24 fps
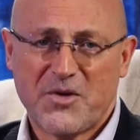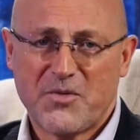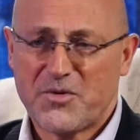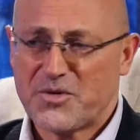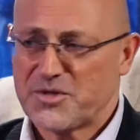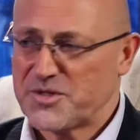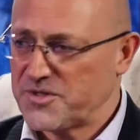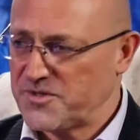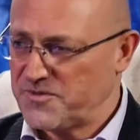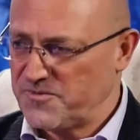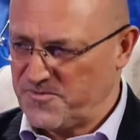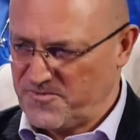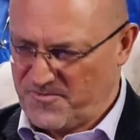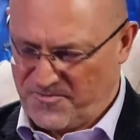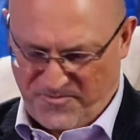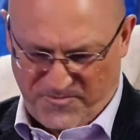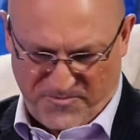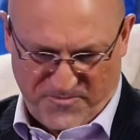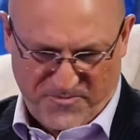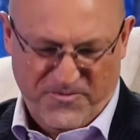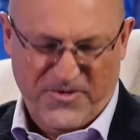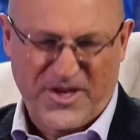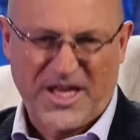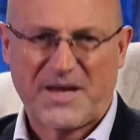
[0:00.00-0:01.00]
He was
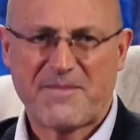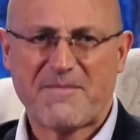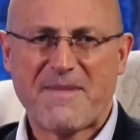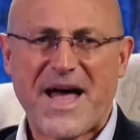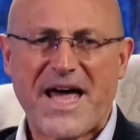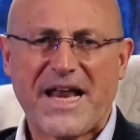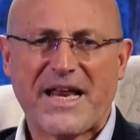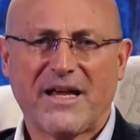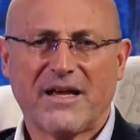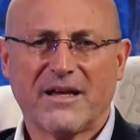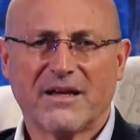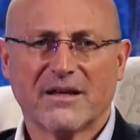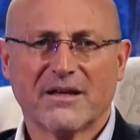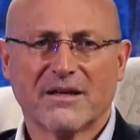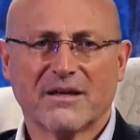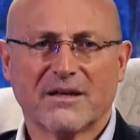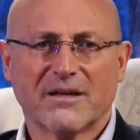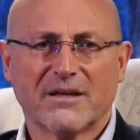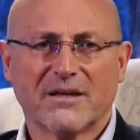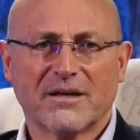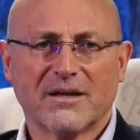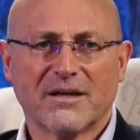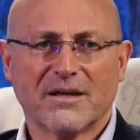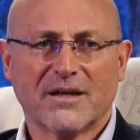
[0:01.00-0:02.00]

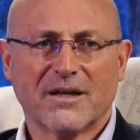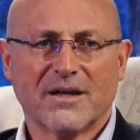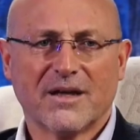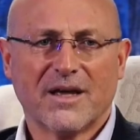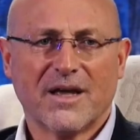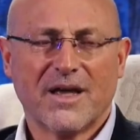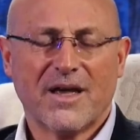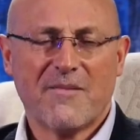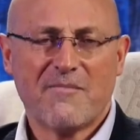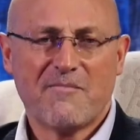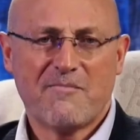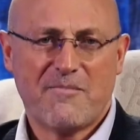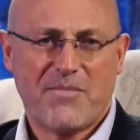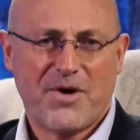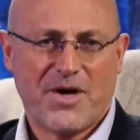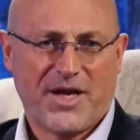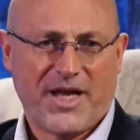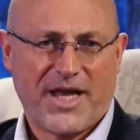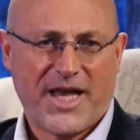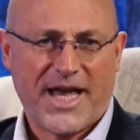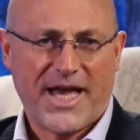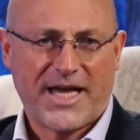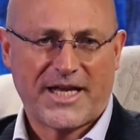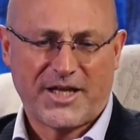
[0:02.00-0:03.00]
phlegmatic,
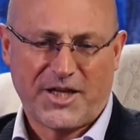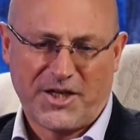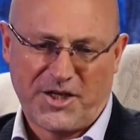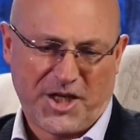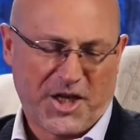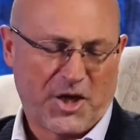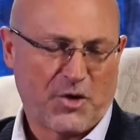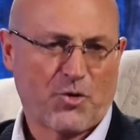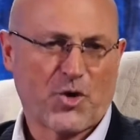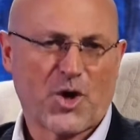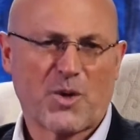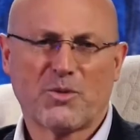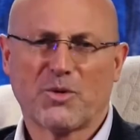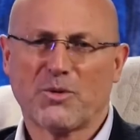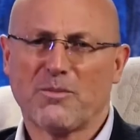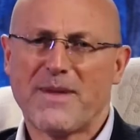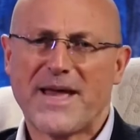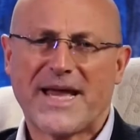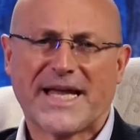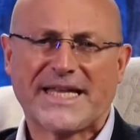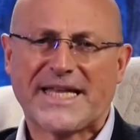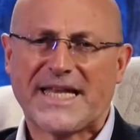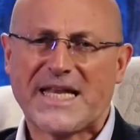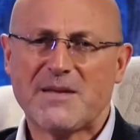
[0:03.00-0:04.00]
but he had an
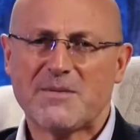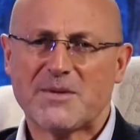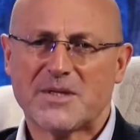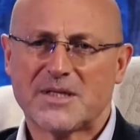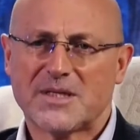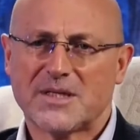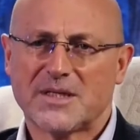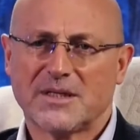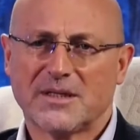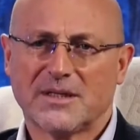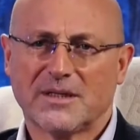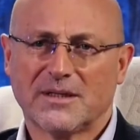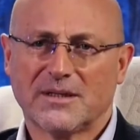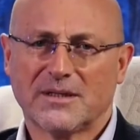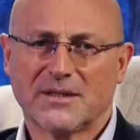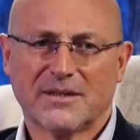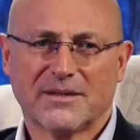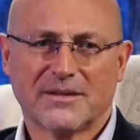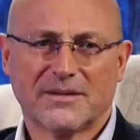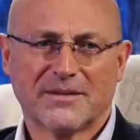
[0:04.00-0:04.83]
incredible magnanimity.